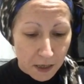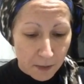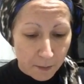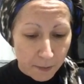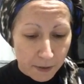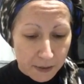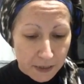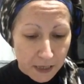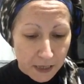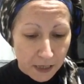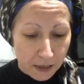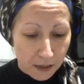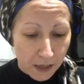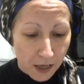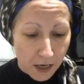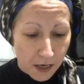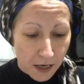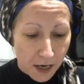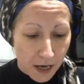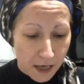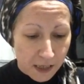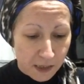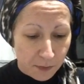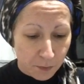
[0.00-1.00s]
but Allah
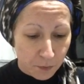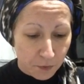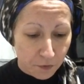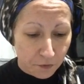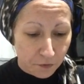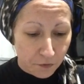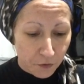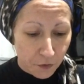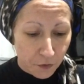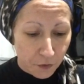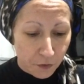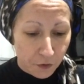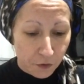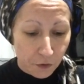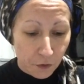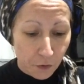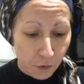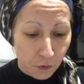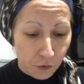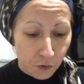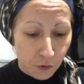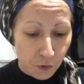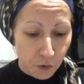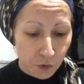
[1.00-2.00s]
has preferred
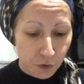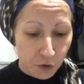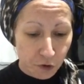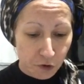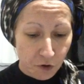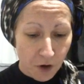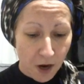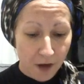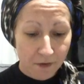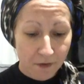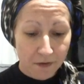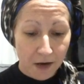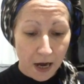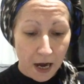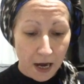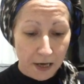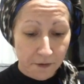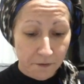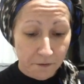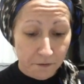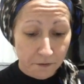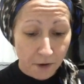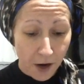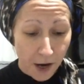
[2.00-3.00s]
those who strive hard
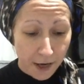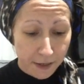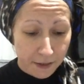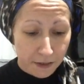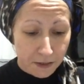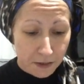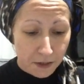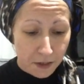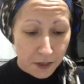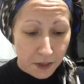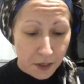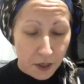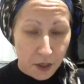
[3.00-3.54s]
and fight